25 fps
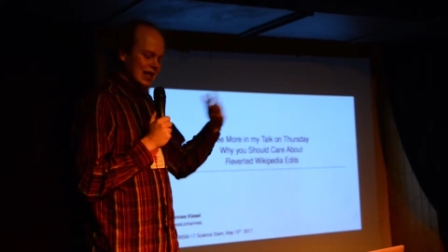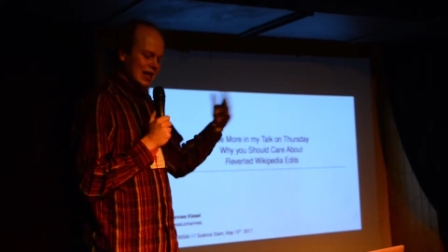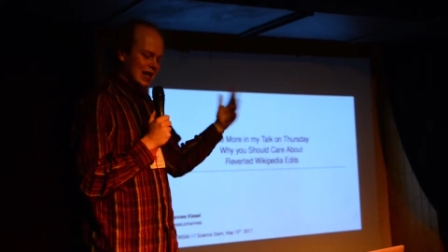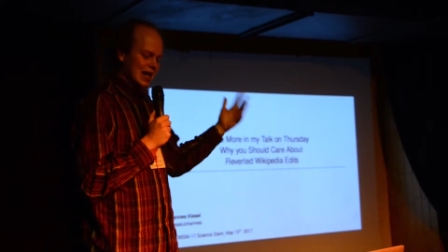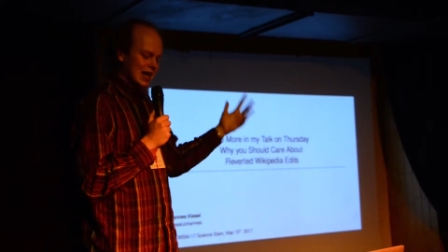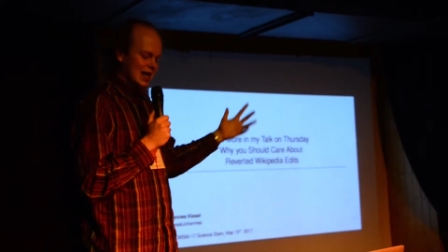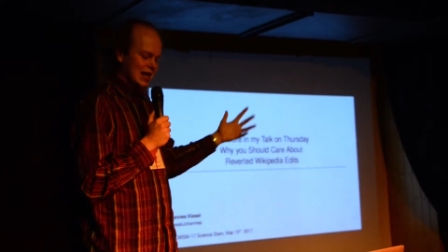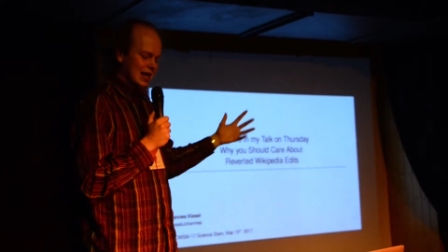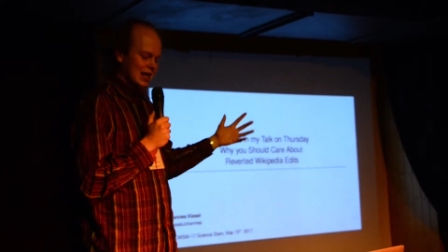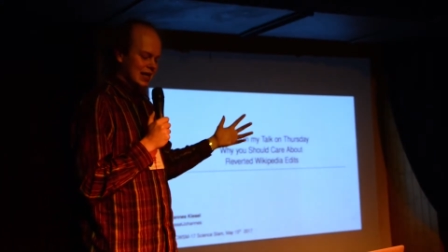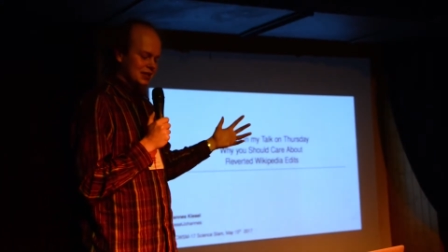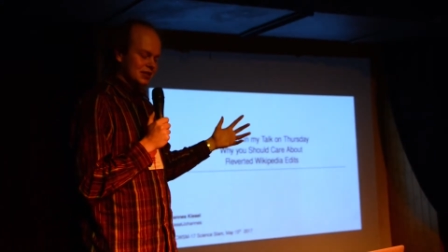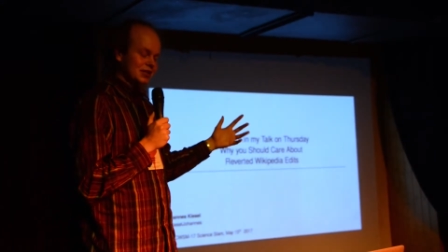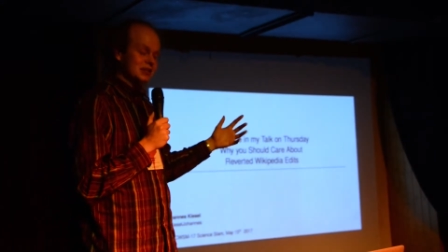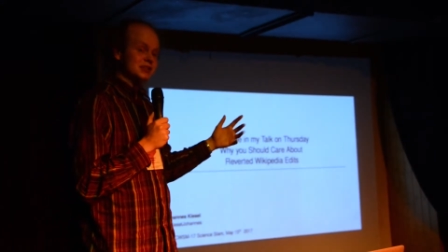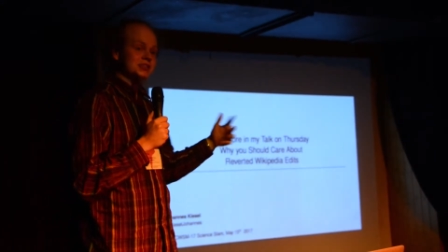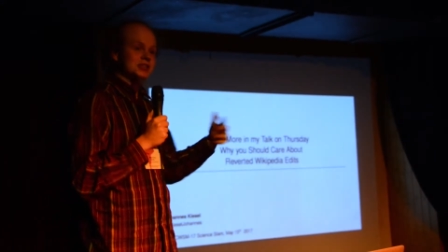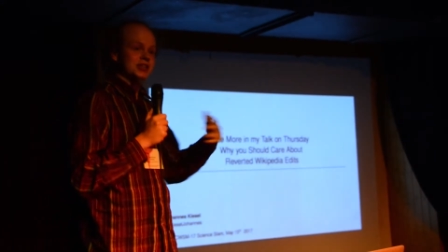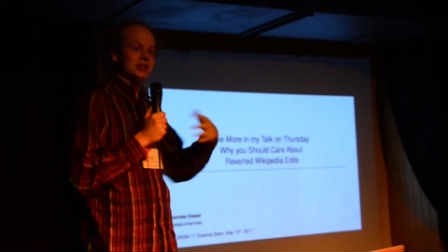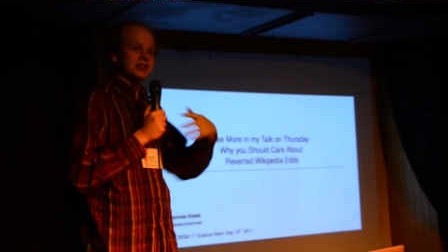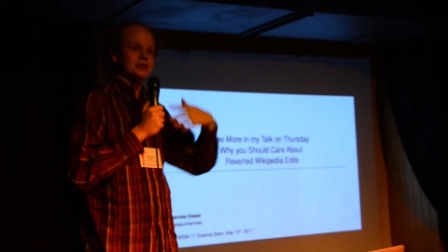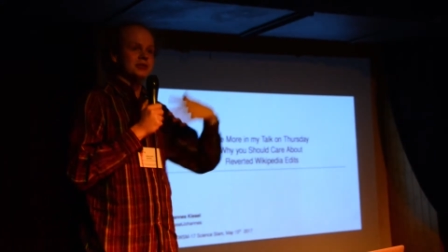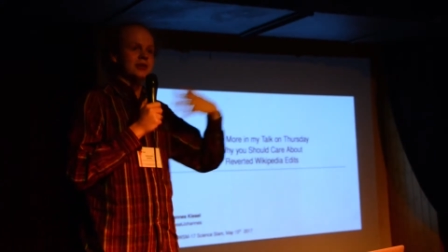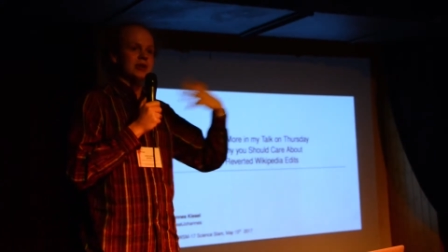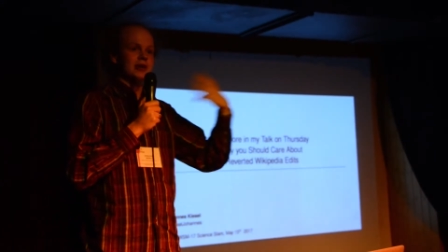and
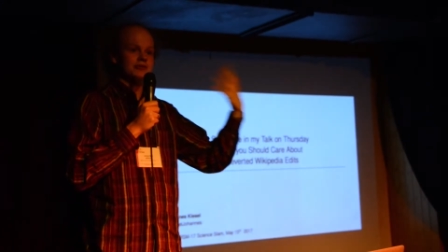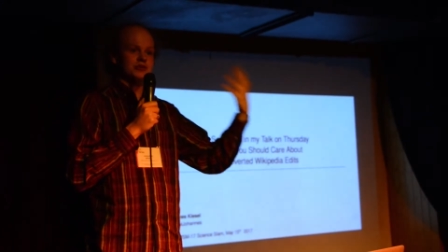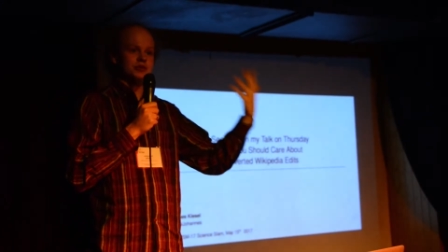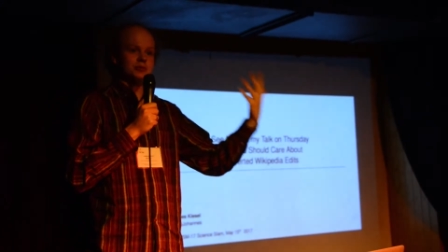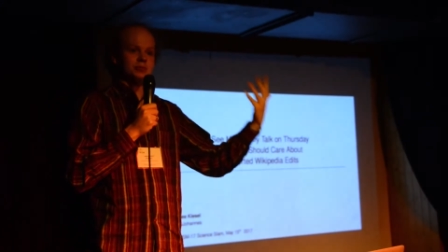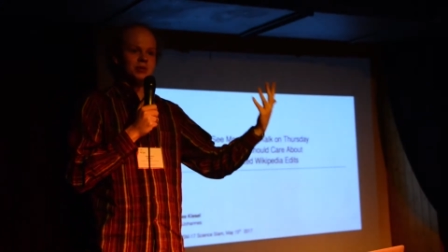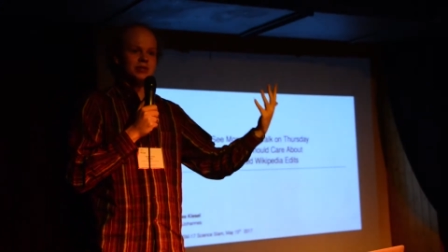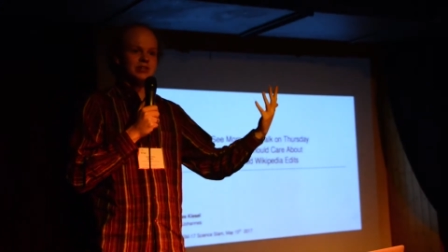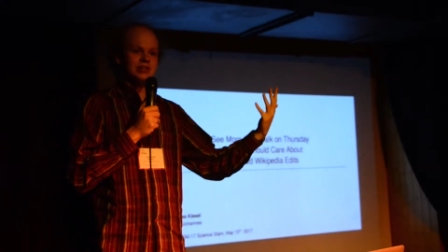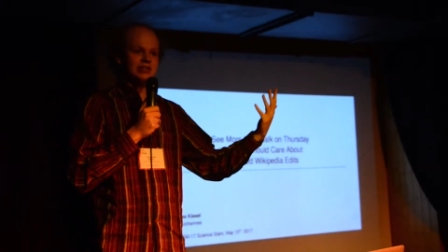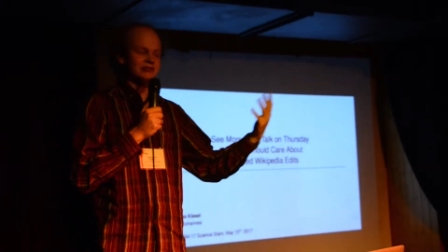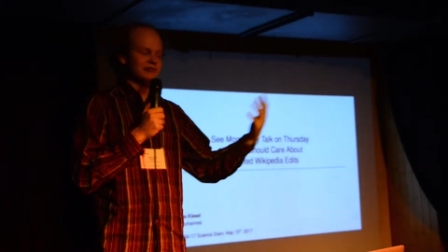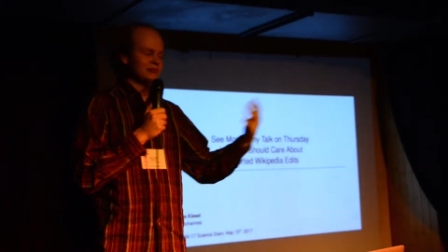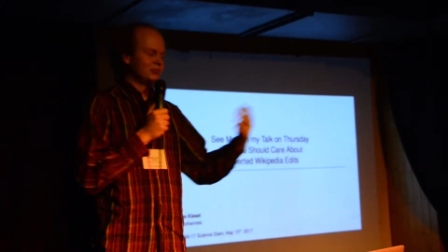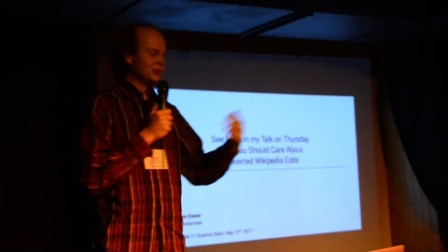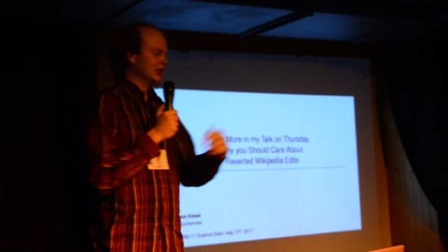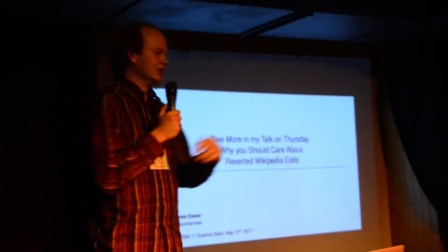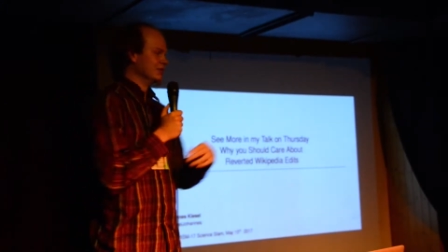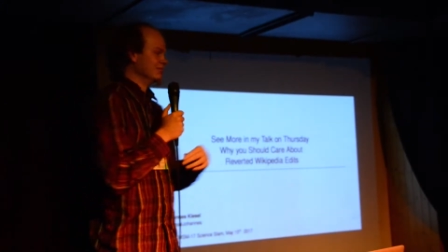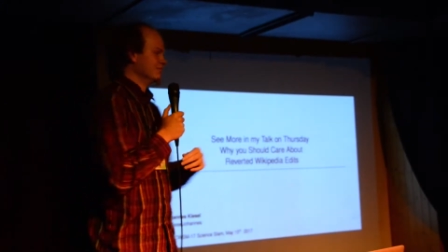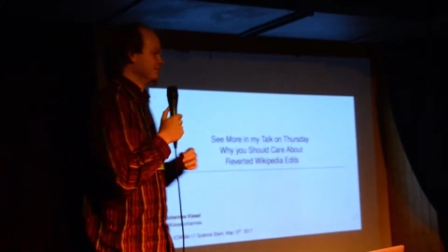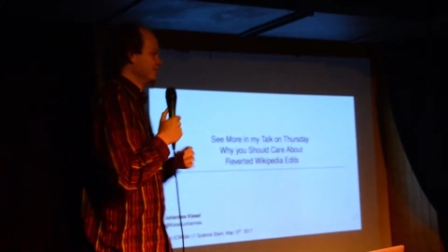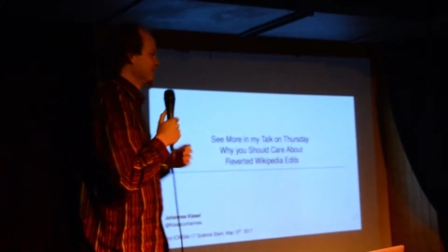instead you have to believe me